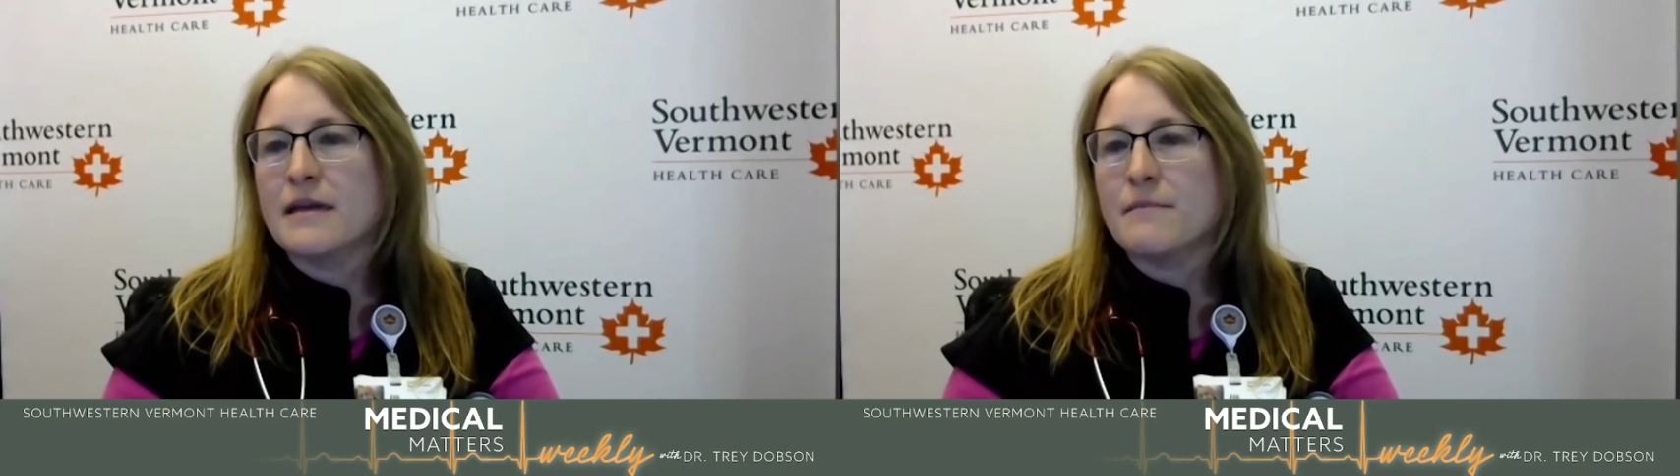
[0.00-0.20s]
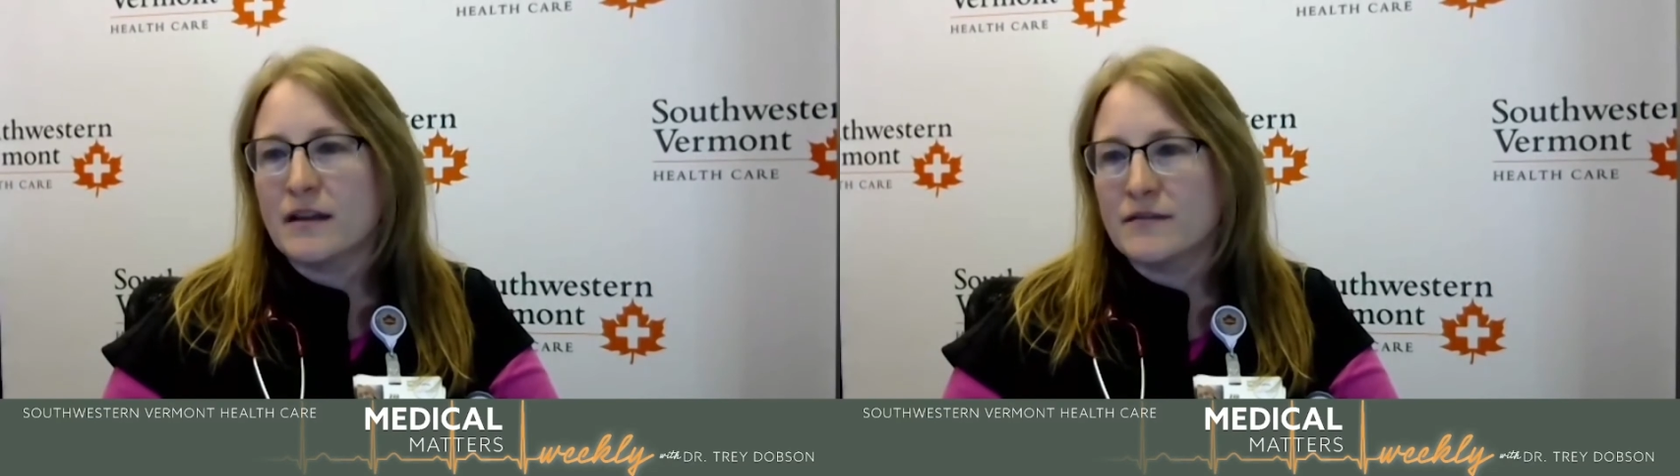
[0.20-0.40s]

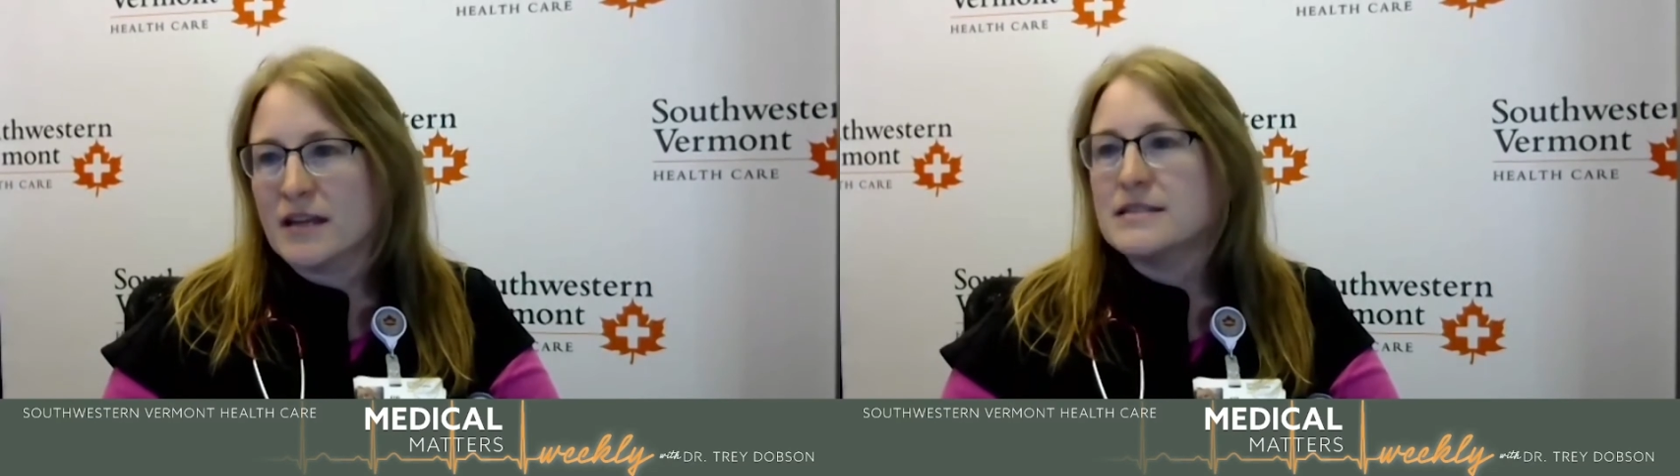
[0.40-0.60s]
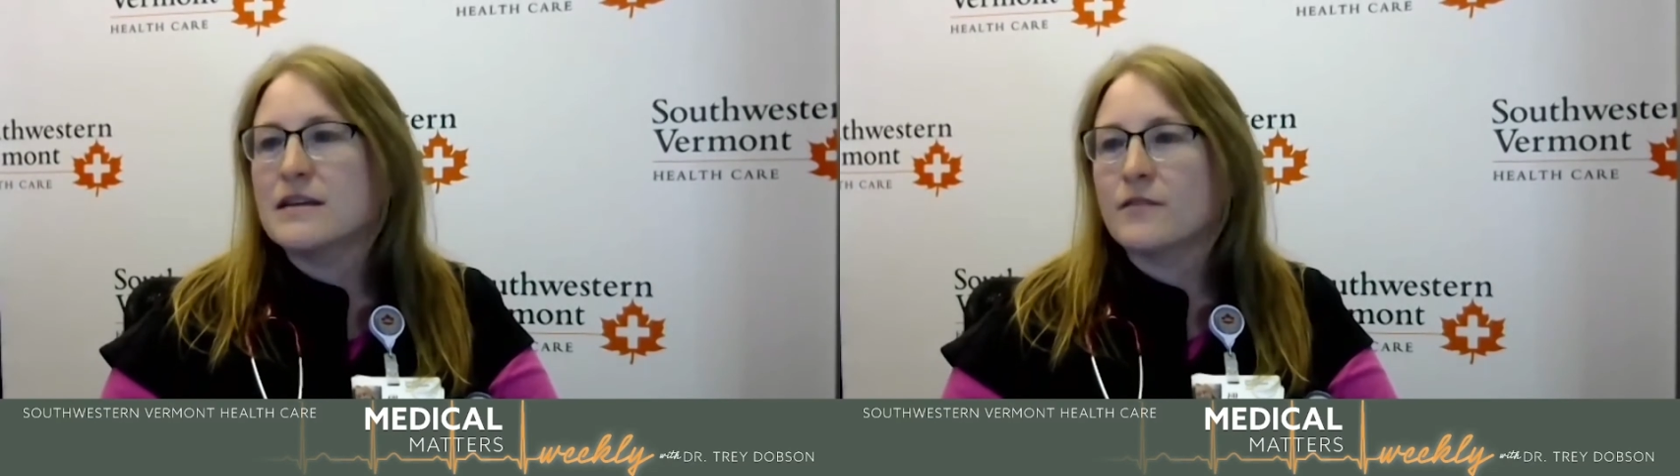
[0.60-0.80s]
they might have
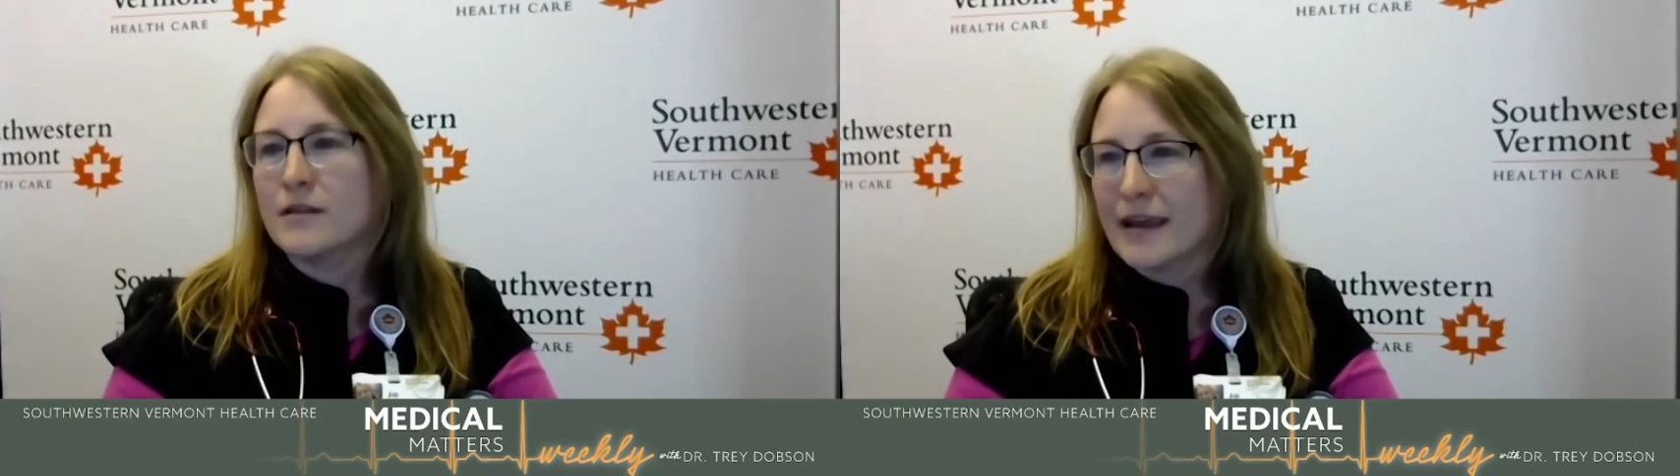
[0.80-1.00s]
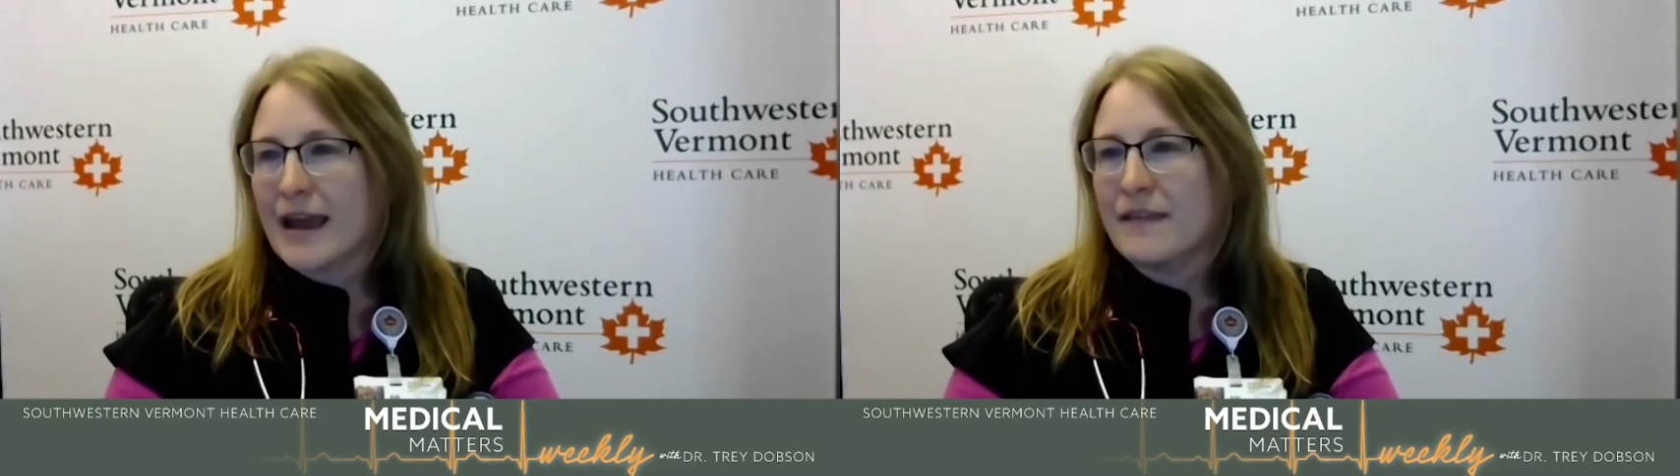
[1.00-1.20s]
done
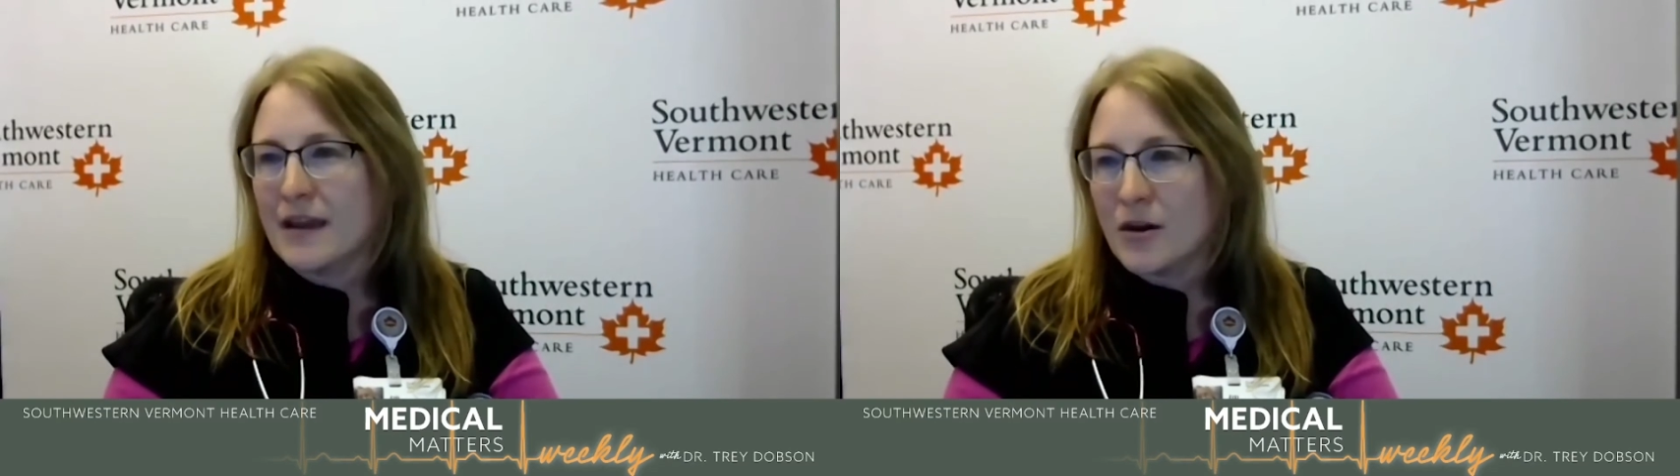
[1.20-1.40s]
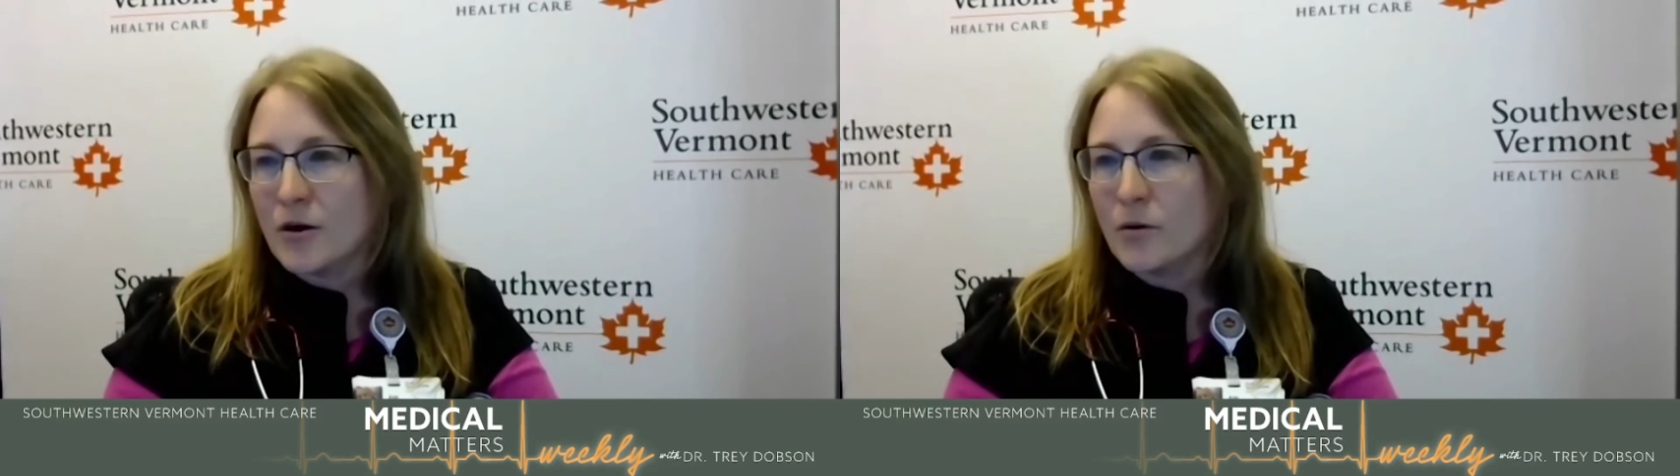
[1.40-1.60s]
differently had
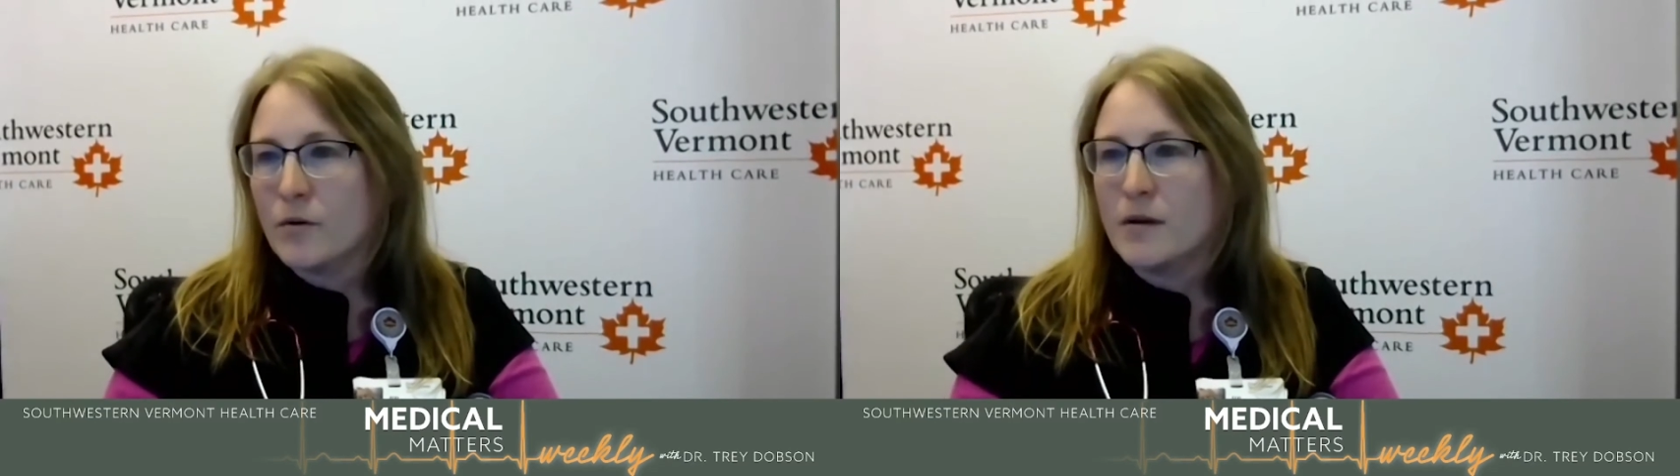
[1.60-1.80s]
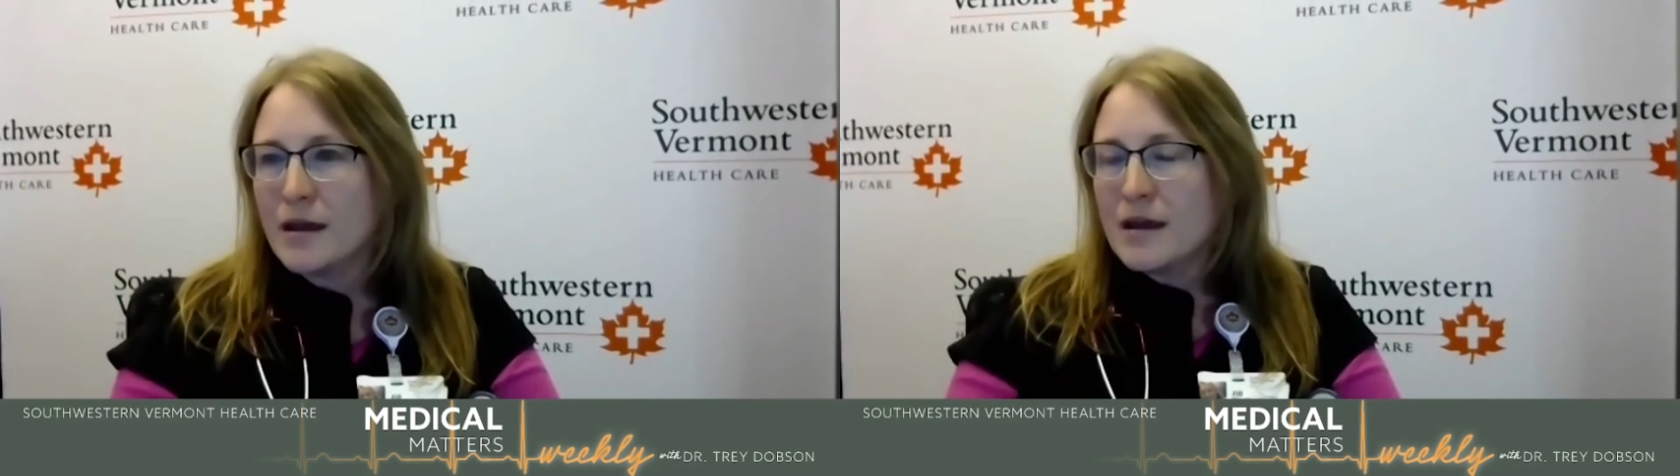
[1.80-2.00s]
they
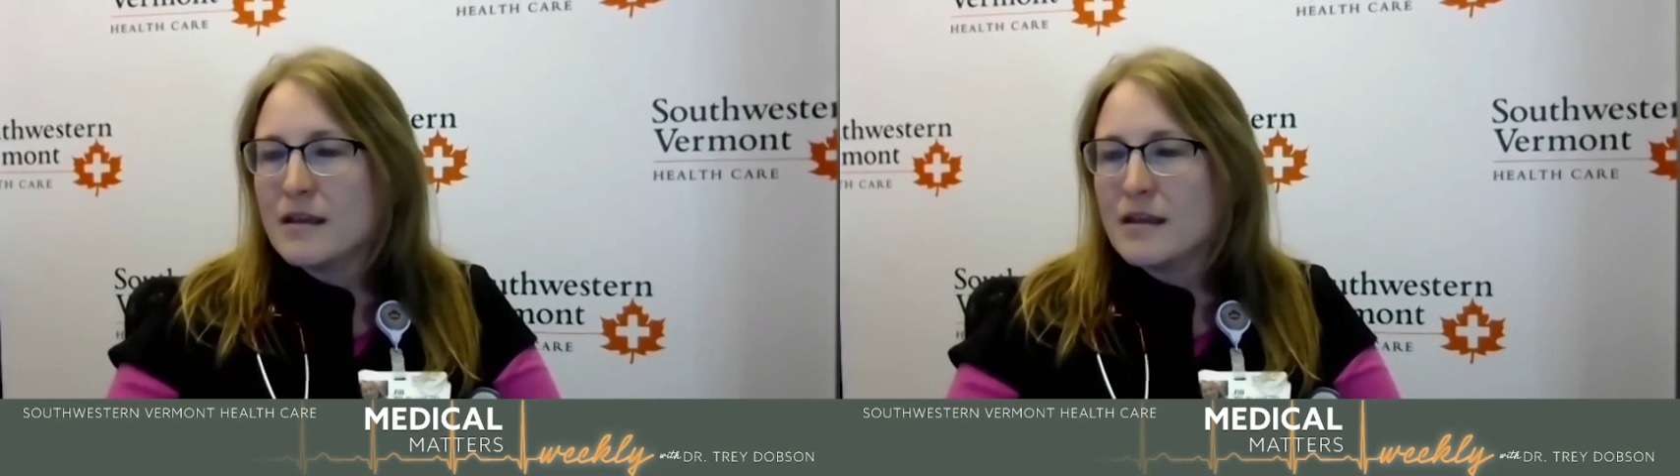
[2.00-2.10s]
known